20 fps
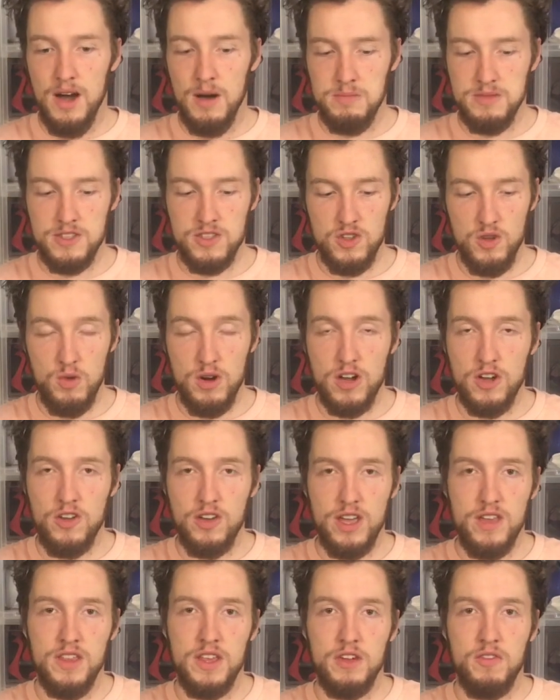Still working on
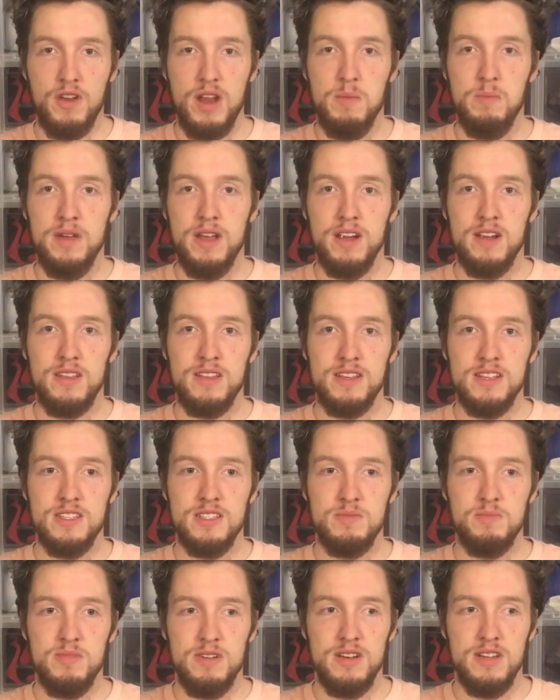getting a gray pair of these,
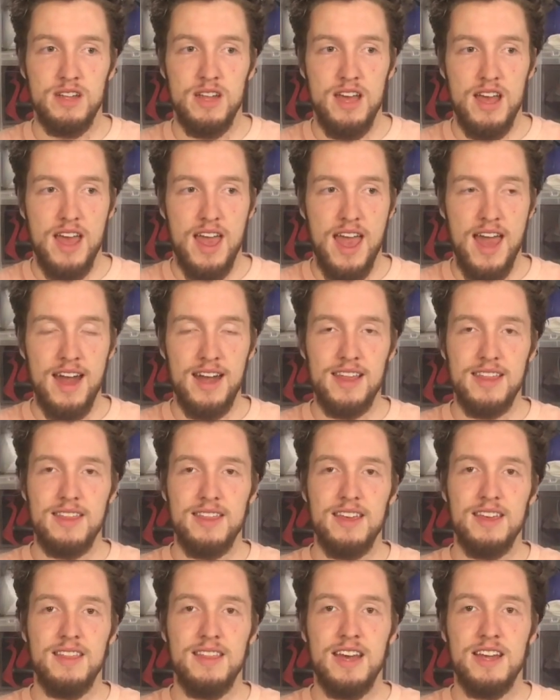but
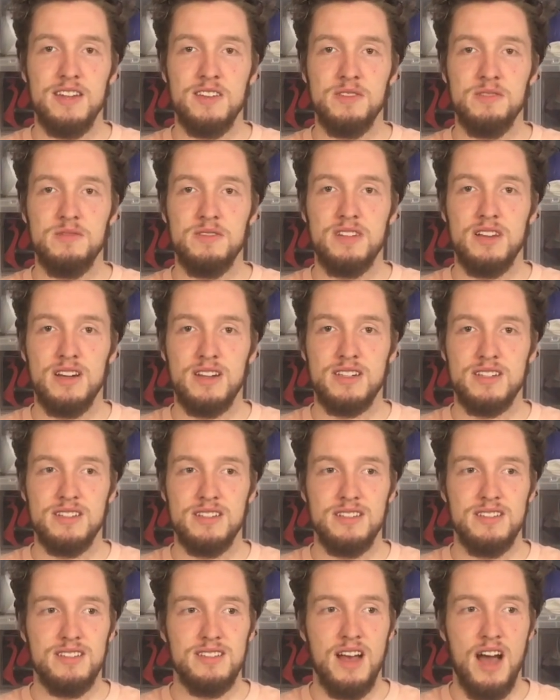anything that dude touches,